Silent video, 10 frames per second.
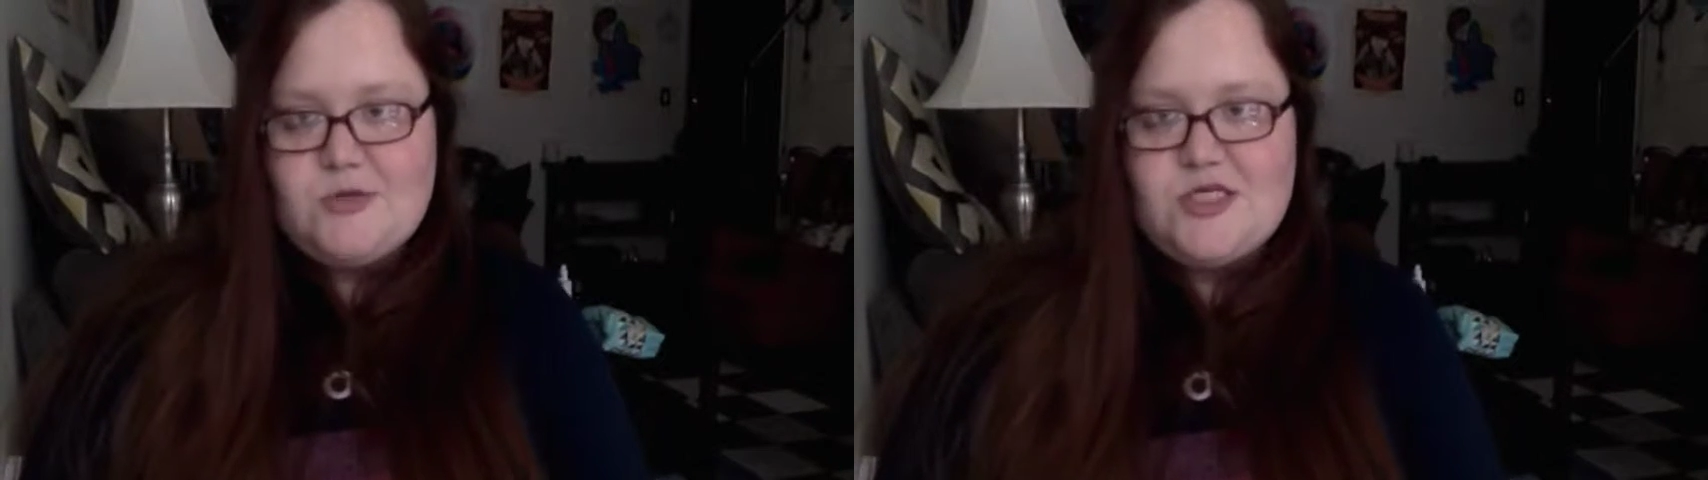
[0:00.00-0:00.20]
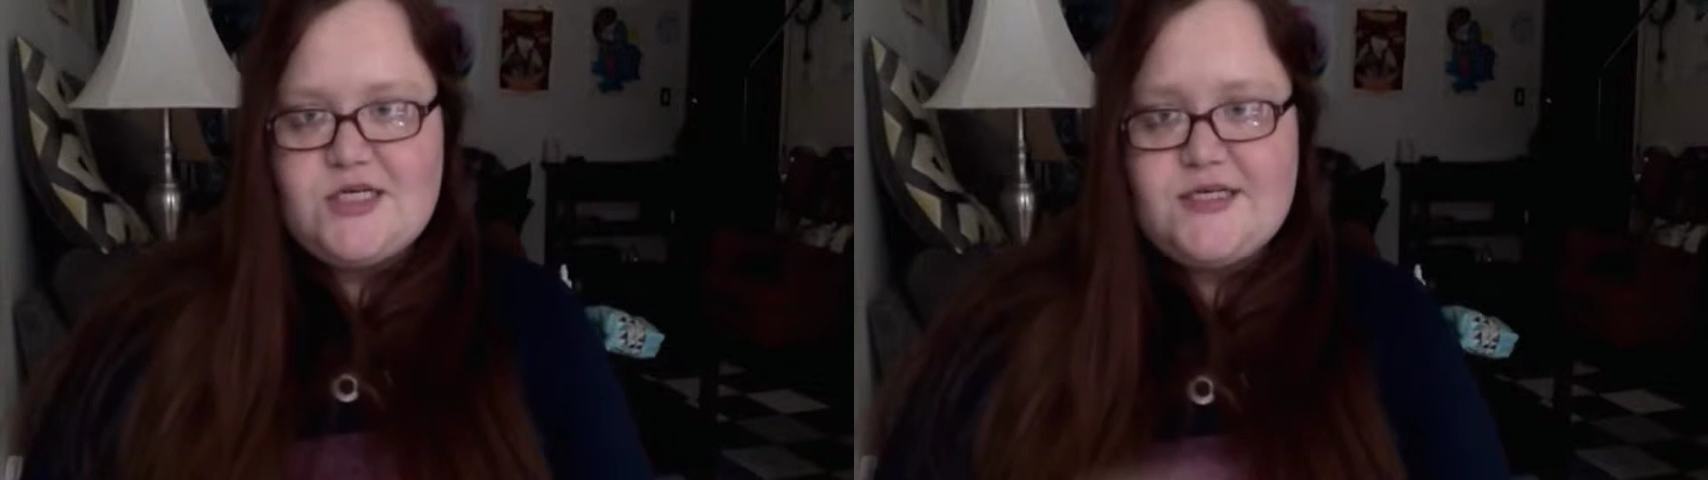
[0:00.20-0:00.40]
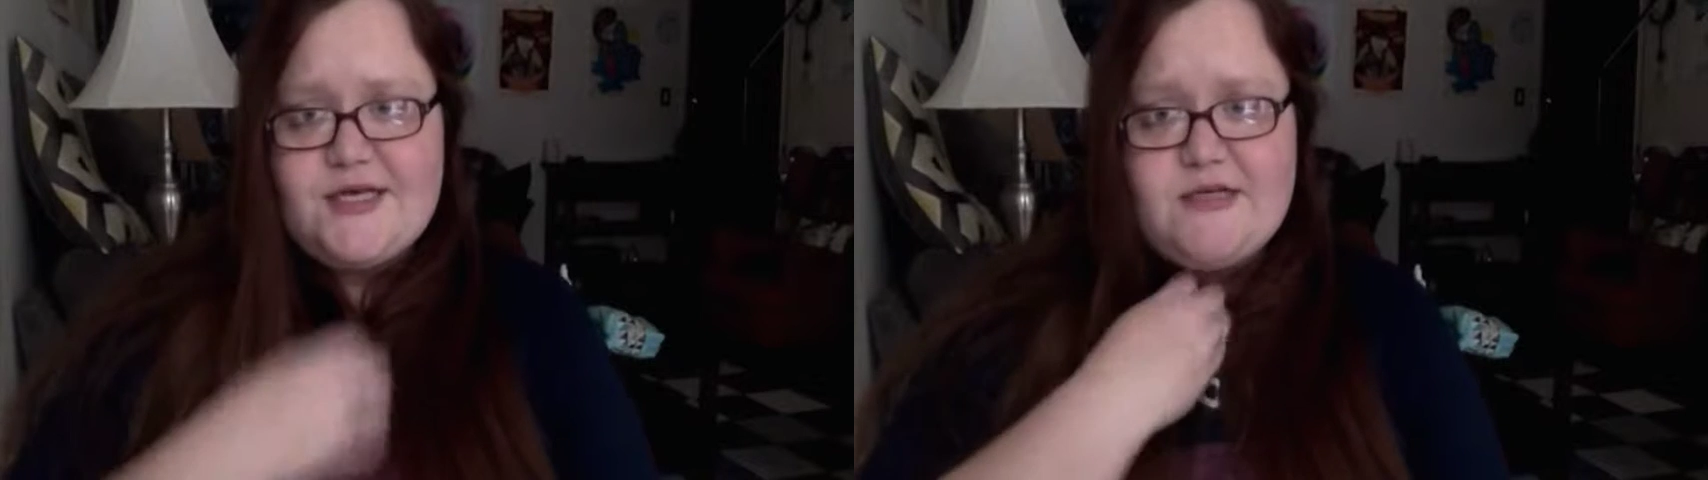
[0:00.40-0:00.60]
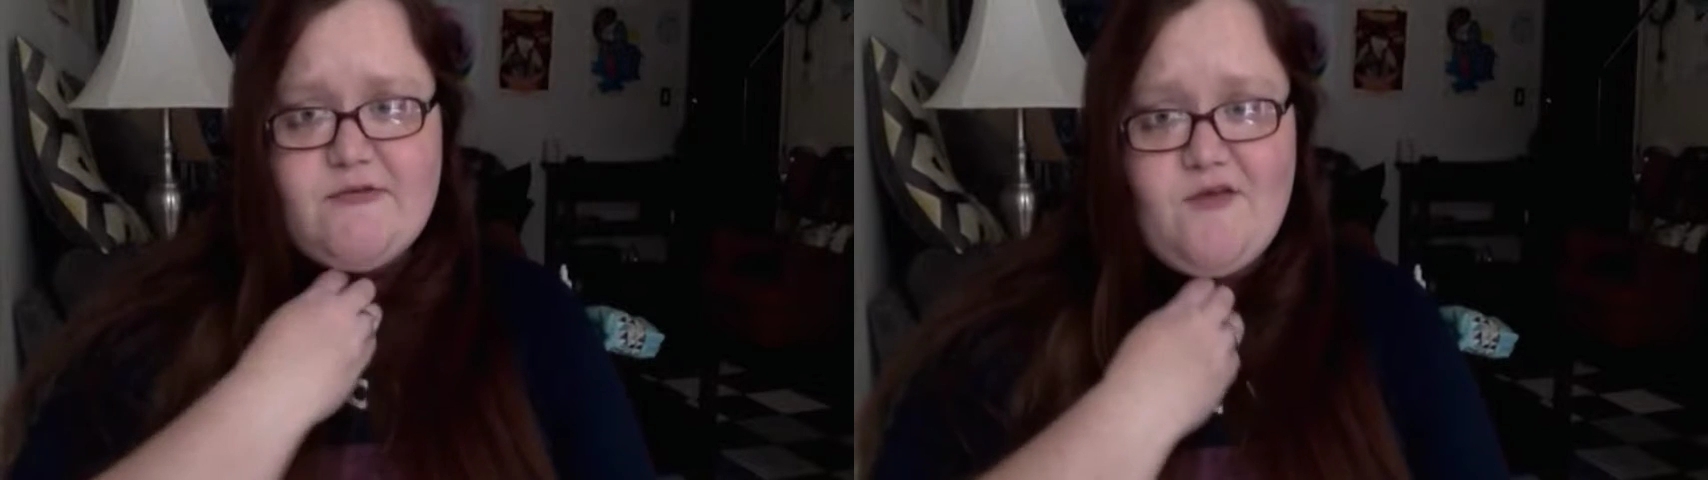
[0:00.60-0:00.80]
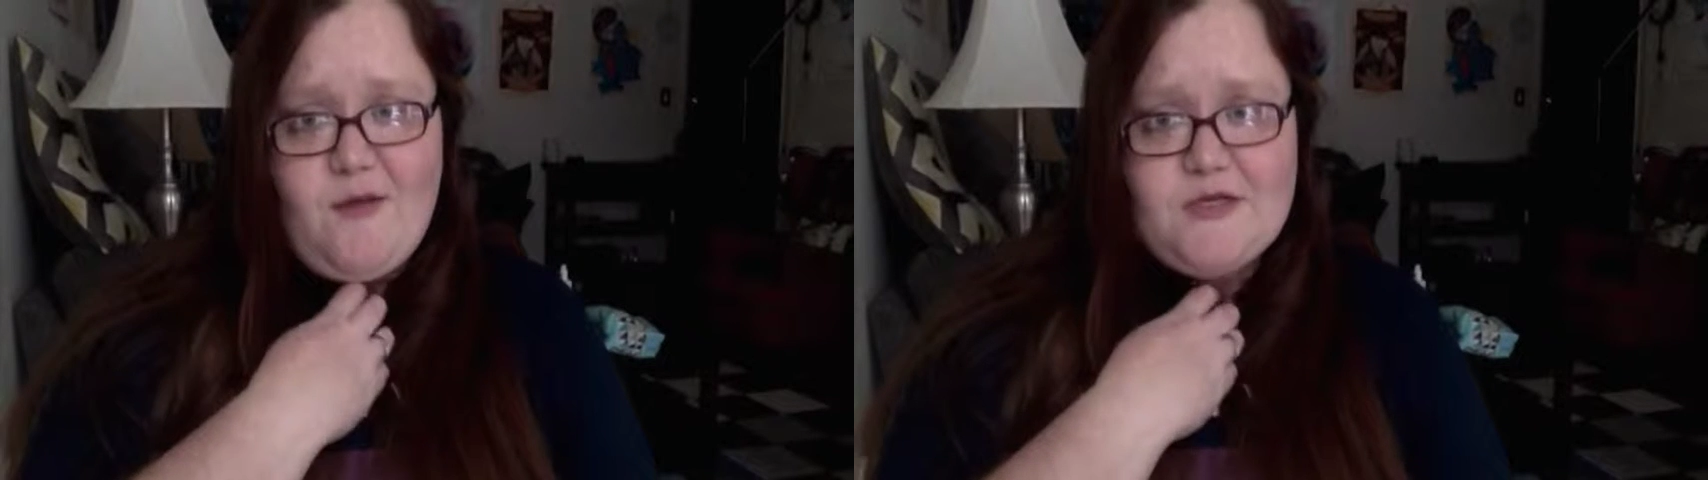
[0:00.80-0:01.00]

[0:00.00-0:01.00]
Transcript: which is a 75%